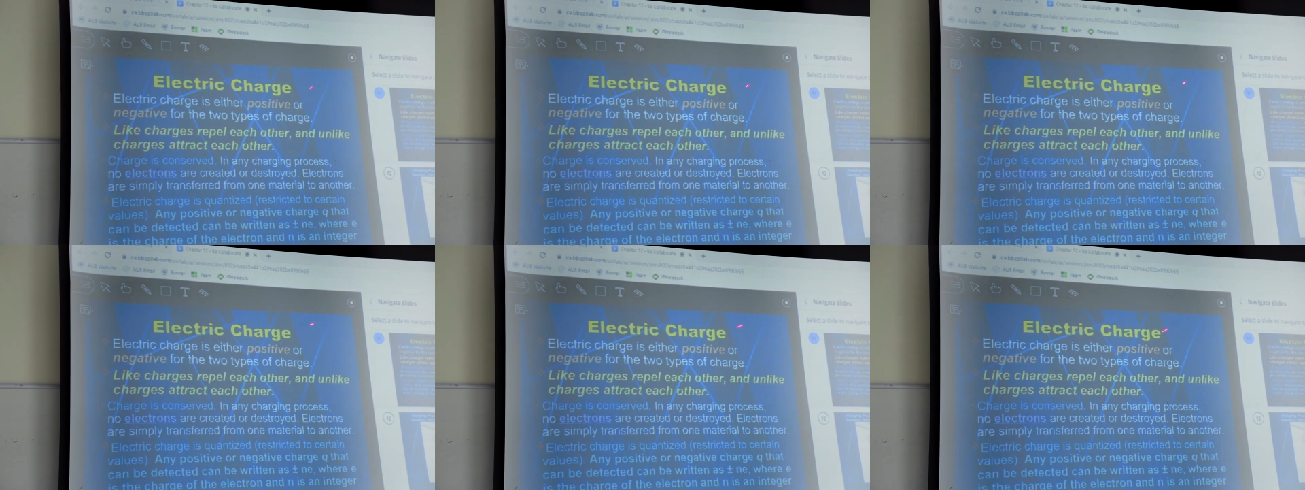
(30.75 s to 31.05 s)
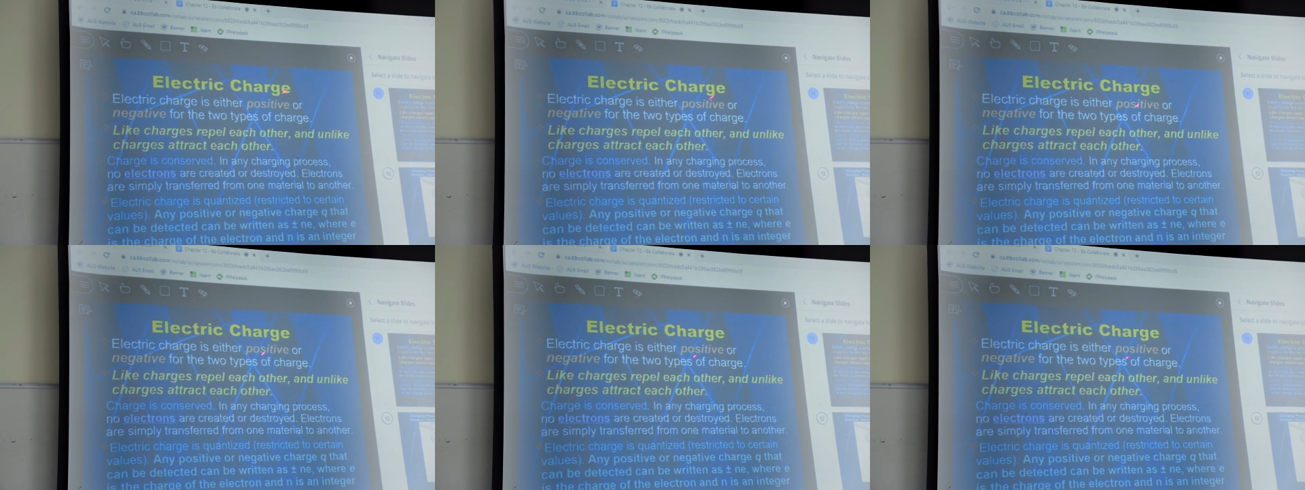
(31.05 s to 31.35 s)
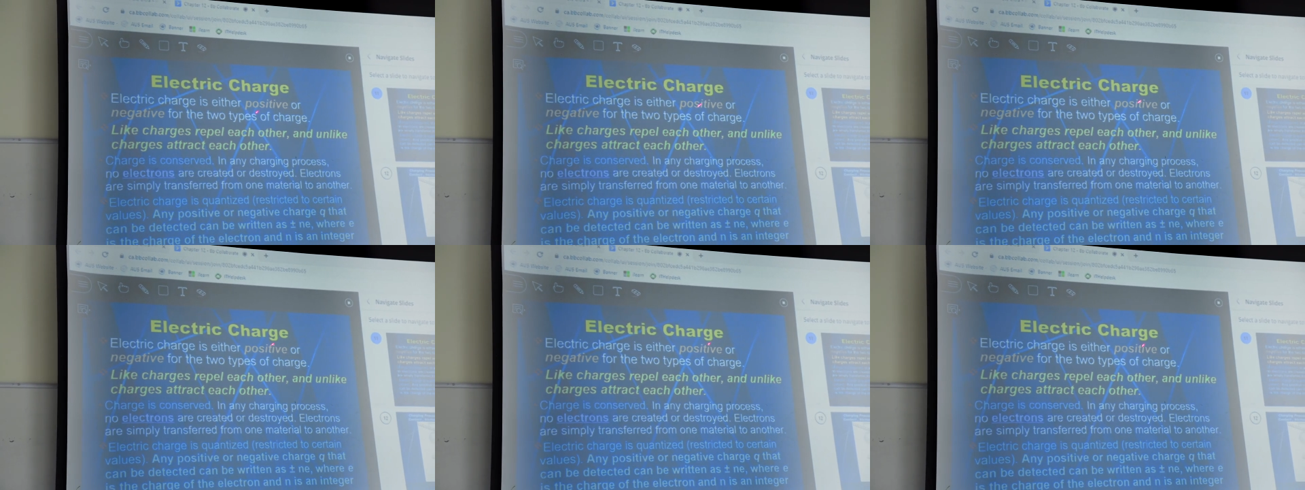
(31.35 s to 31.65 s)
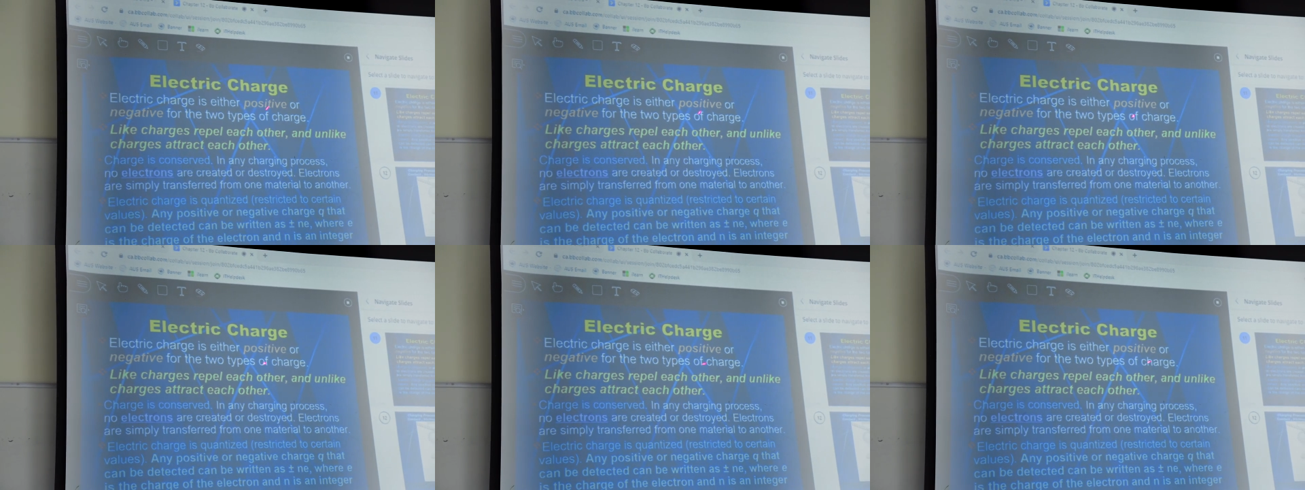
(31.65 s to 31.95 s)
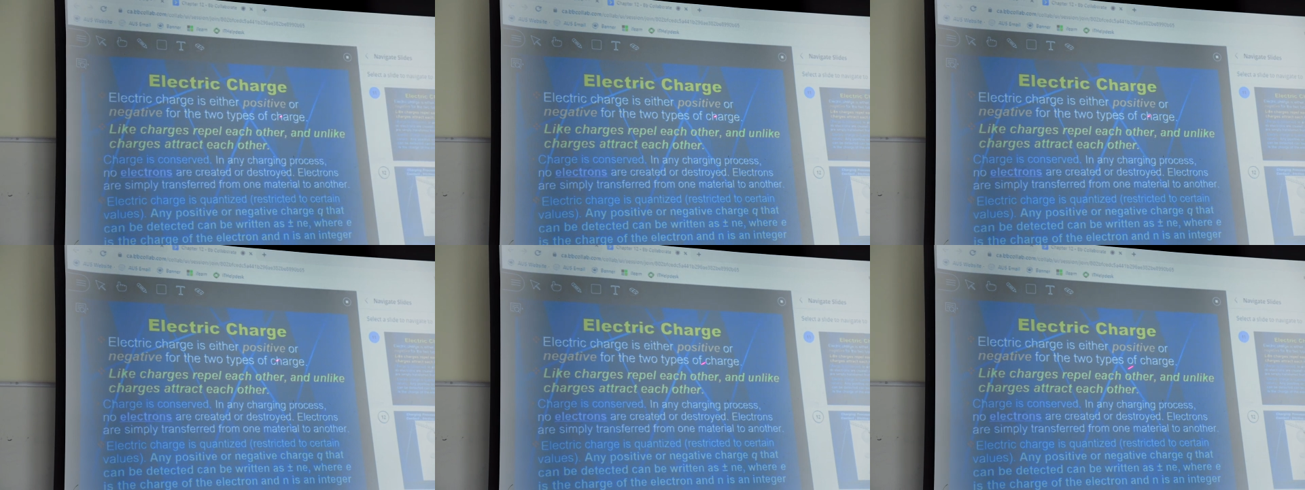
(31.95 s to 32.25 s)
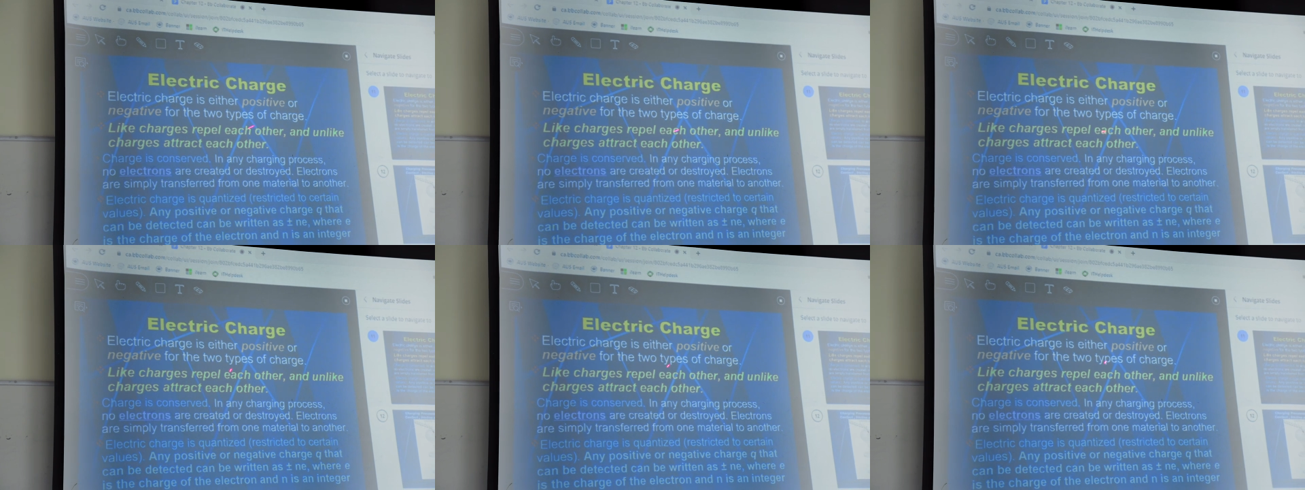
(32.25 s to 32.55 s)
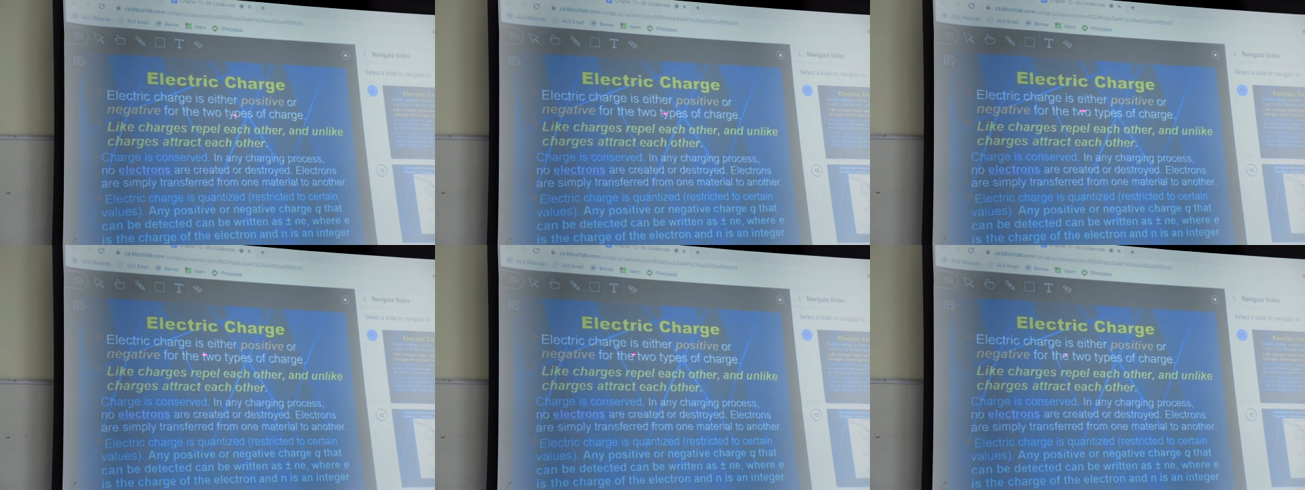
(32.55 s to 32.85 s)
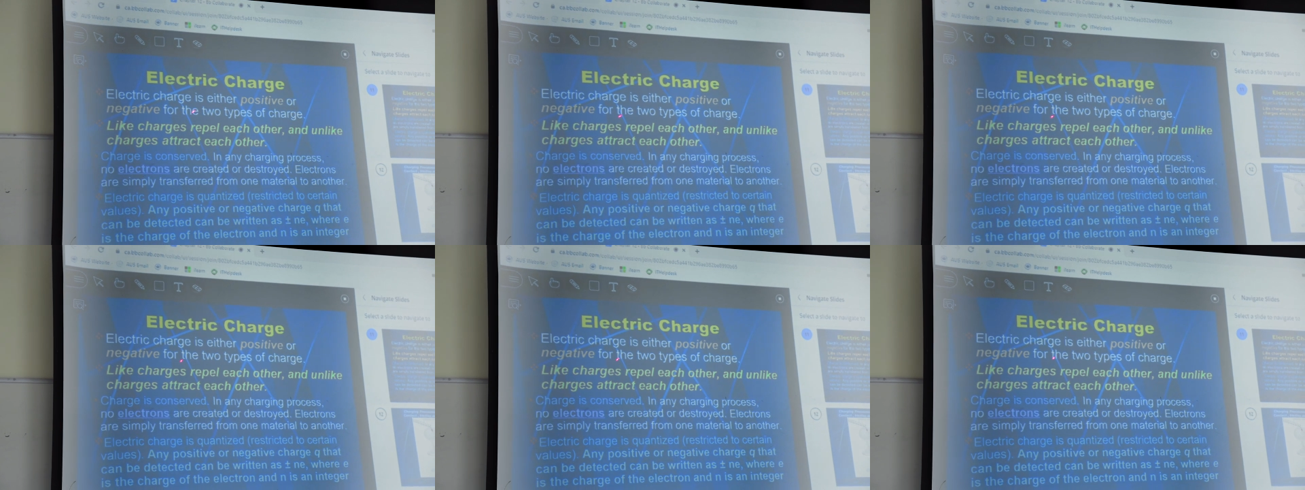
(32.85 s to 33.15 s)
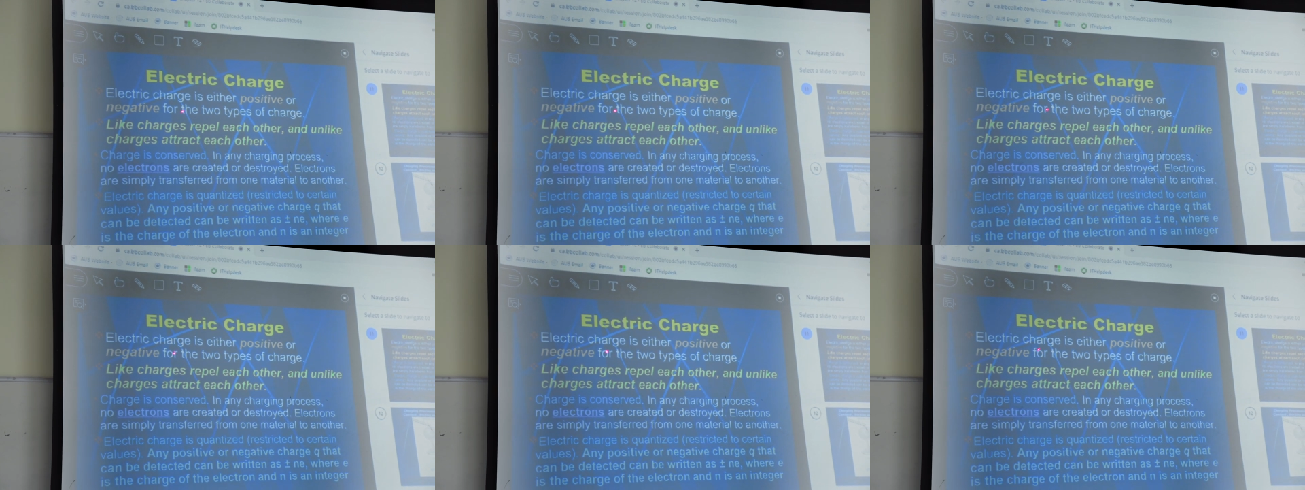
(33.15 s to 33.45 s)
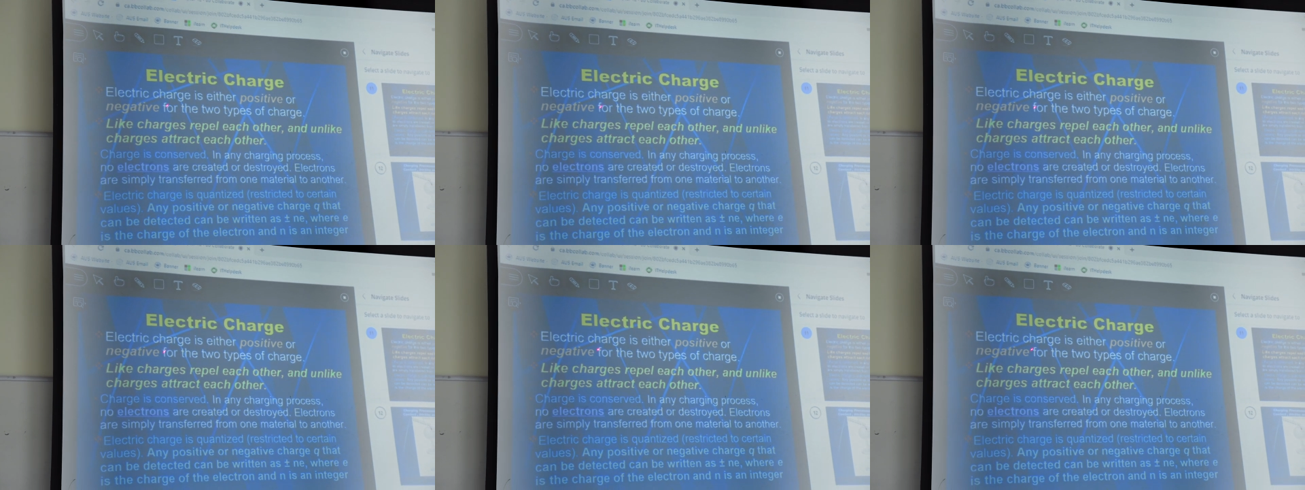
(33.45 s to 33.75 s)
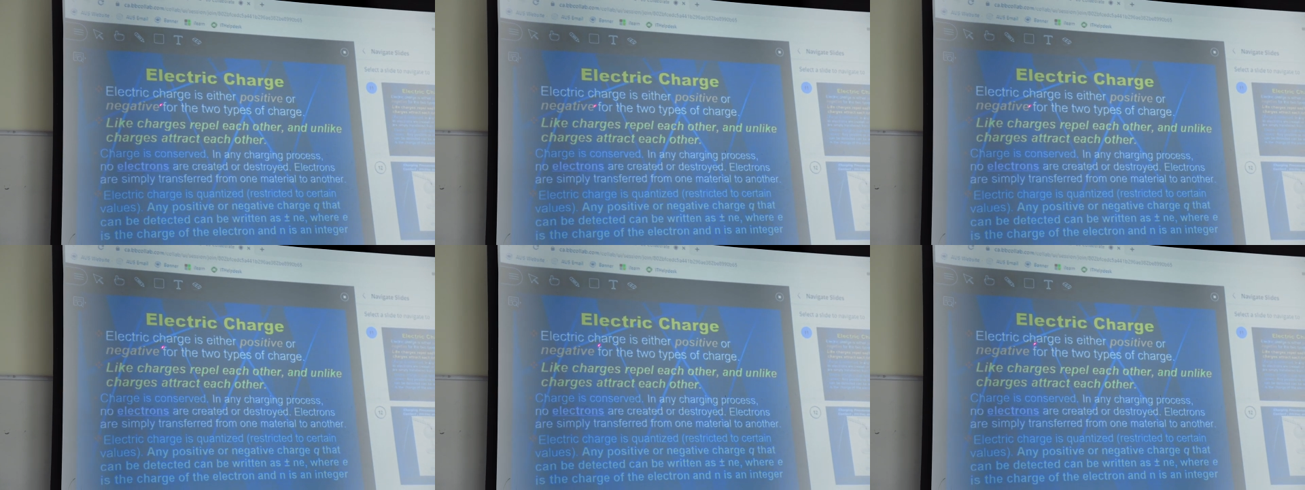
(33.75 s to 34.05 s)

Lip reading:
Nobody's mouth can be seen.